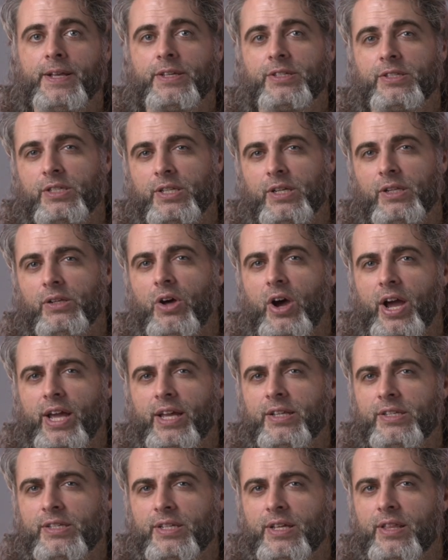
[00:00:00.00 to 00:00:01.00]
Still, I
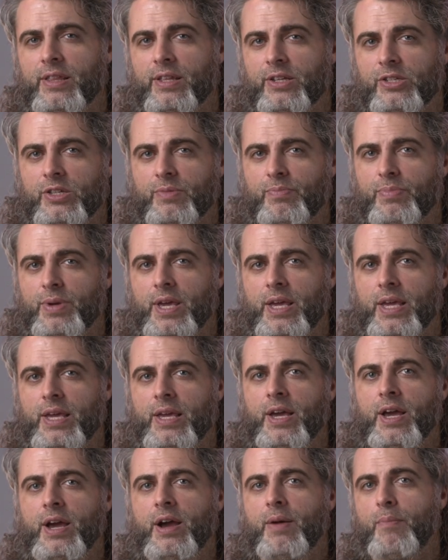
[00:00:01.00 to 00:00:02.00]
consider this to
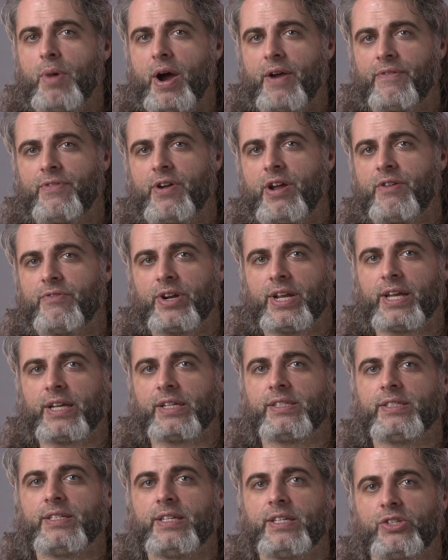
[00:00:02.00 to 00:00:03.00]
be my favorite
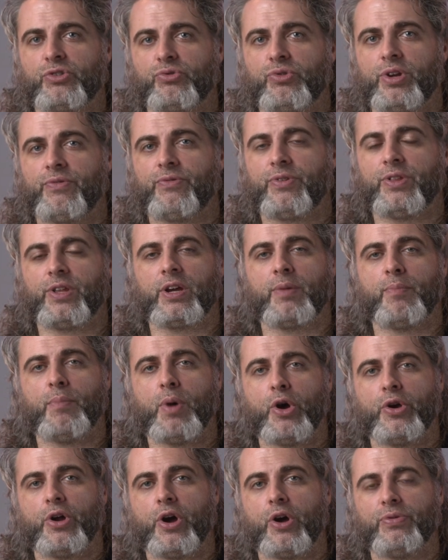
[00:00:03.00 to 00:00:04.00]
accessory for the
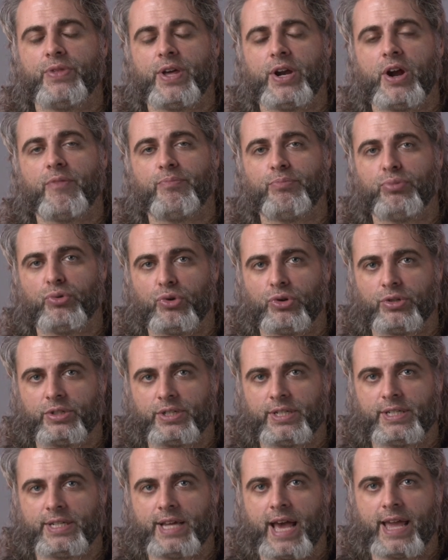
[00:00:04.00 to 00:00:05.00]
Komodo that I brought
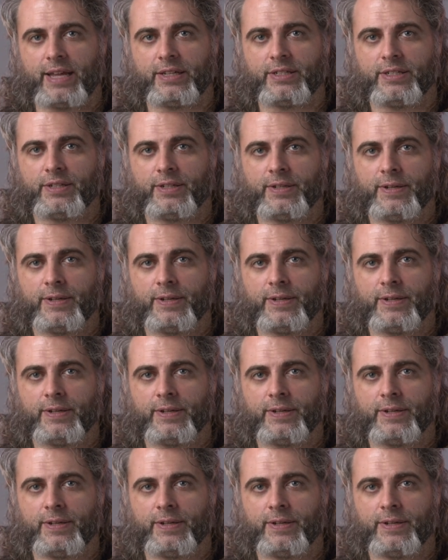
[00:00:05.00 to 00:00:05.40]
to date.